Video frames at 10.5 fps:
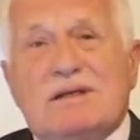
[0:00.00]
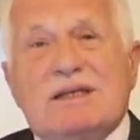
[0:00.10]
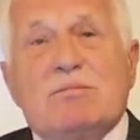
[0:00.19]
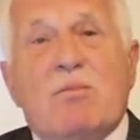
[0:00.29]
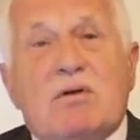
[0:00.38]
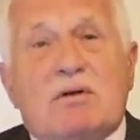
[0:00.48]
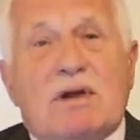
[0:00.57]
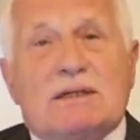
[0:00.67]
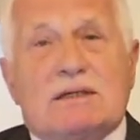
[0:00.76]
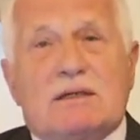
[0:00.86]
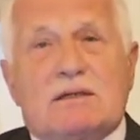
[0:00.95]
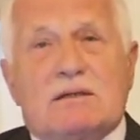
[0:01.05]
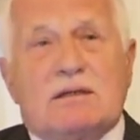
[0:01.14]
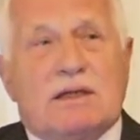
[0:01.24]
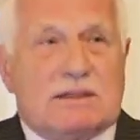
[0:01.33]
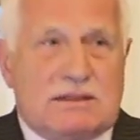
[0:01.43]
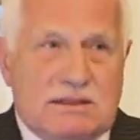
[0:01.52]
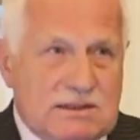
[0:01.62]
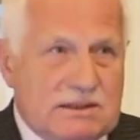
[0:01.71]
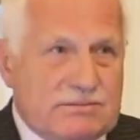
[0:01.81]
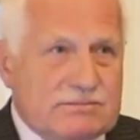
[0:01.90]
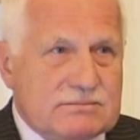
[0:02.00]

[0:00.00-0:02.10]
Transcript: democratic entity.